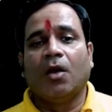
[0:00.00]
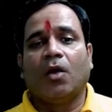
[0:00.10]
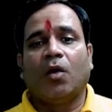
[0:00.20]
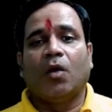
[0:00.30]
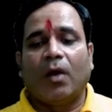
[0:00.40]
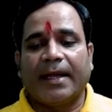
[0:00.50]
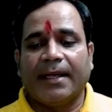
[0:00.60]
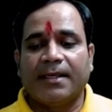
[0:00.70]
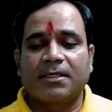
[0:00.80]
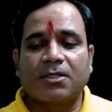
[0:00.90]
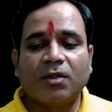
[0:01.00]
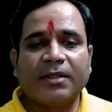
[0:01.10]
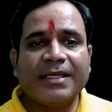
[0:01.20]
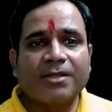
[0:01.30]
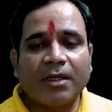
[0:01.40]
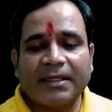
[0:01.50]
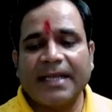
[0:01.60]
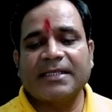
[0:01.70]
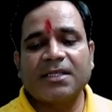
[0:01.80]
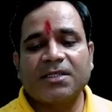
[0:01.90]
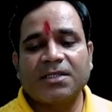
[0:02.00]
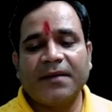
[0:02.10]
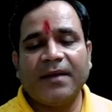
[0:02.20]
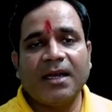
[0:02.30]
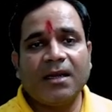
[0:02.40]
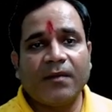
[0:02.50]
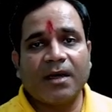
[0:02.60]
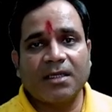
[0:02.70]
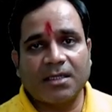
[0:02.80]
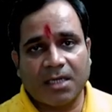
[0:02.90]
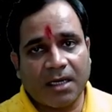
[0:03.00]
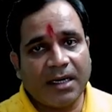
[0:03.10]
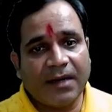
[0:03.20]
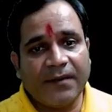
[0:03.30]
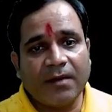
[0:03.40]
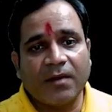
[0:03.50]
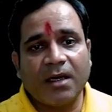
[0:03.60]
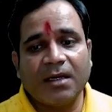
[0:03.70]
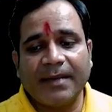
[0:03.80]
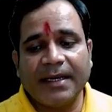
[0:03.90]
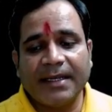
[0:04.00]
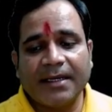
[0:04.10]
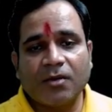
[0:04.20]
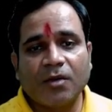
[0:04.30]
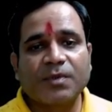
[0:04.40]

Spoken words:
Okay, so these all things is given in what? A living world, my dear. Hope so